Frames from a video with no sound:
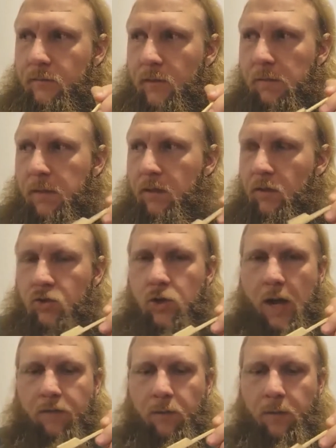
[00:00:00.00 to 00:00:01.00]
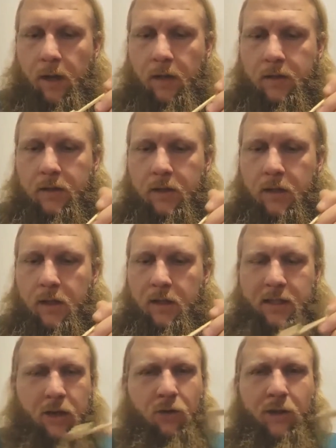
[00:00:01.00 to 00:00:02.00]
my little travel box
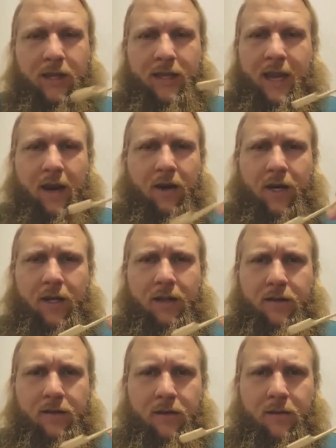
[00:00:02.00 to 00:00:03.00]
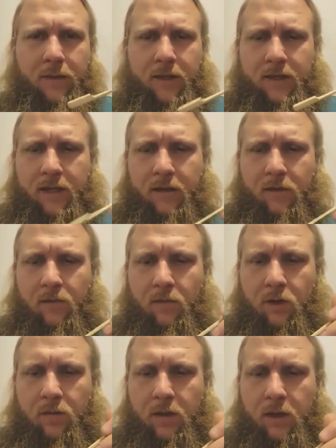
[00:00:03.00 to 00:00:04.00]
because I don't like carrying the big tin
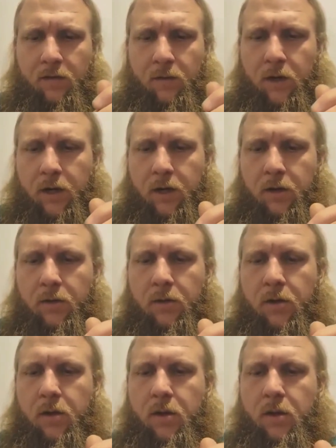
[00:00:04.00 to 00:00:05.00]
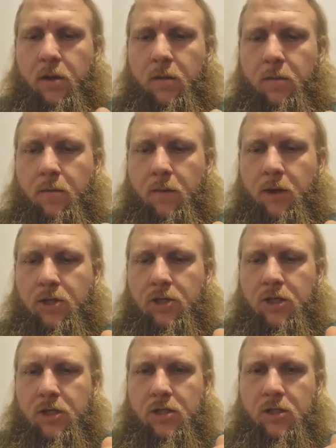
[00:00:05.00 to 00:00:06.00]
with me everywhere I go. But
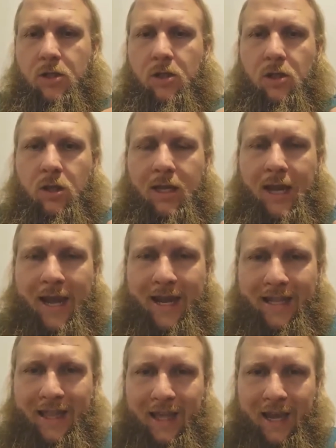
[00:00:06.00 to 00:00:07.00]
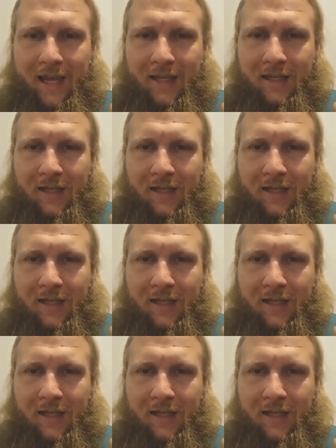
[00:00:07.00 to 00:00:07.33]
just look at that